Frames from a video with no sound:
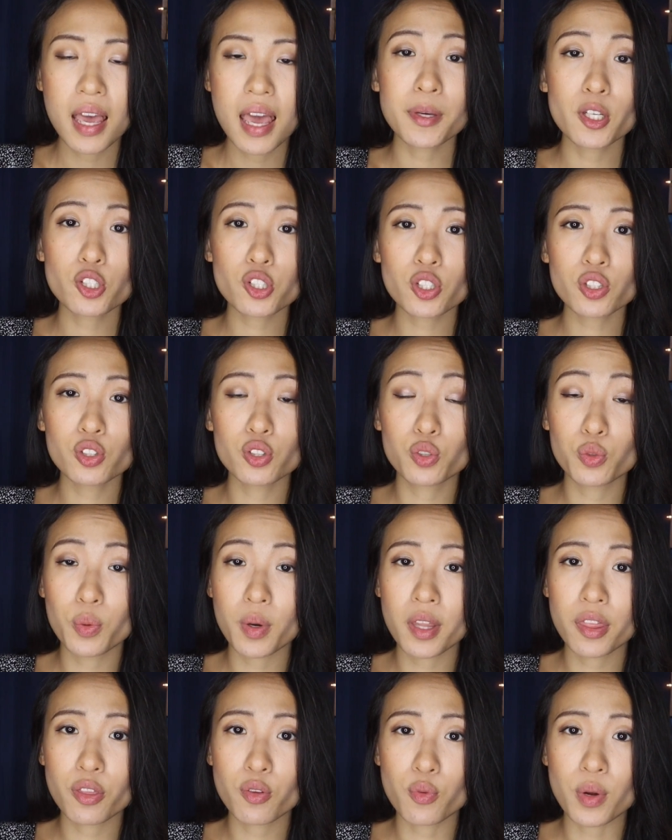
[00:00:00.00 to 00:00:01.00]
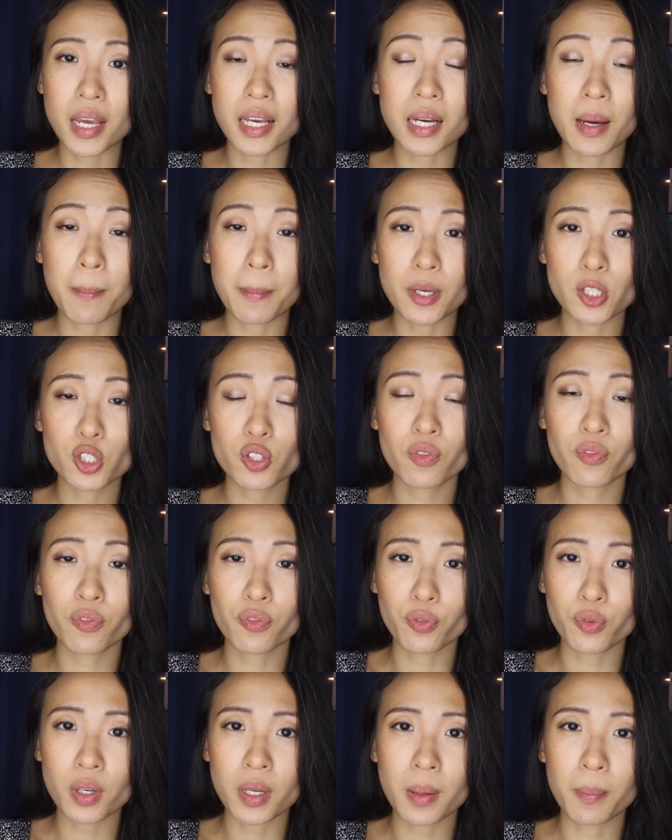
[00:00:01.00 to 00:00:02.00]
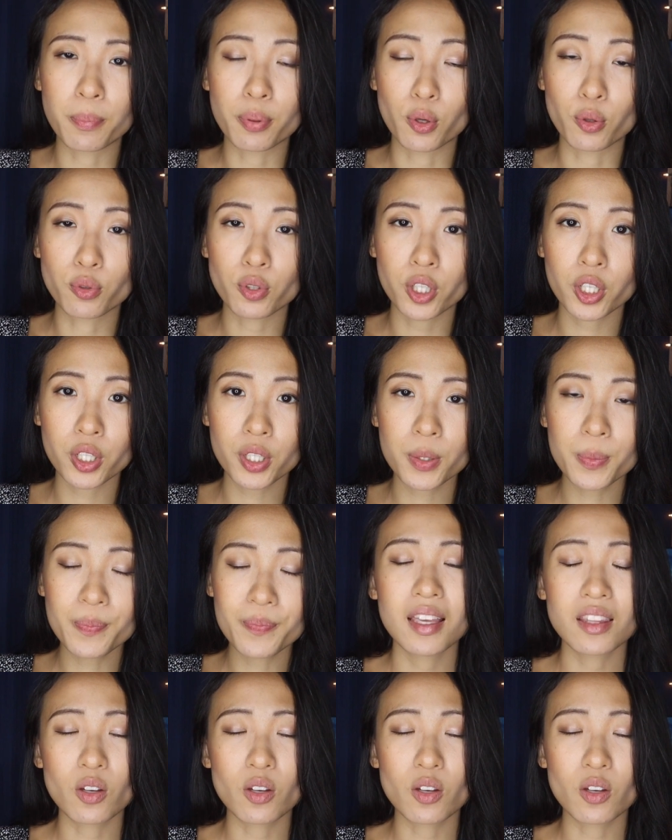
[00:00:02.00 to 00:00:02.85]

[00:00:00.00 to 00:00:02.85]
Be sure to do it through a commission-free broker.